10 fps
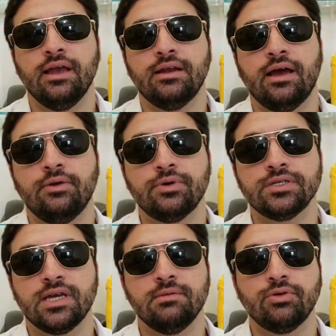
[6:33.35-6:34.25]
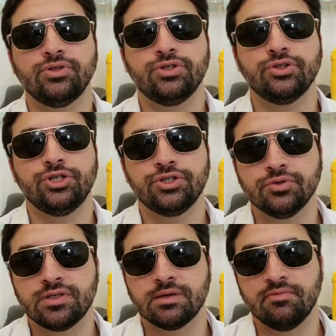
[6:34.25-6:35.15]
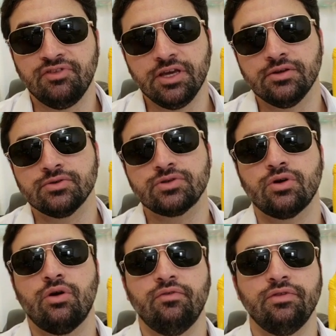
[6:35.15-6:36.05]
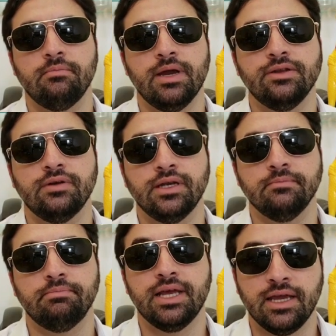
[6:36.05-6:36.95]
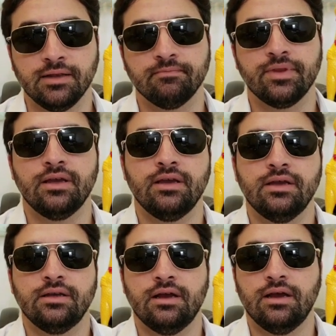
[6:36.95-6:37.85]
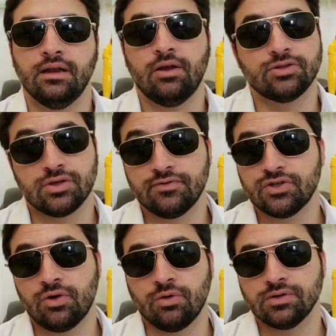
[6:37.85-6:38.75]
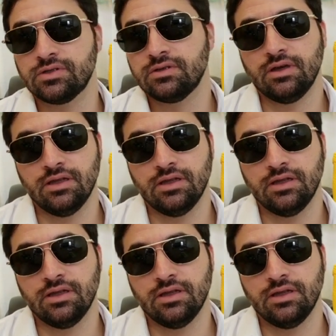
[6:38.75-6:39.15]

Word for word: and I was able to shoot some videos of the mandolin playing uh, lots of songs.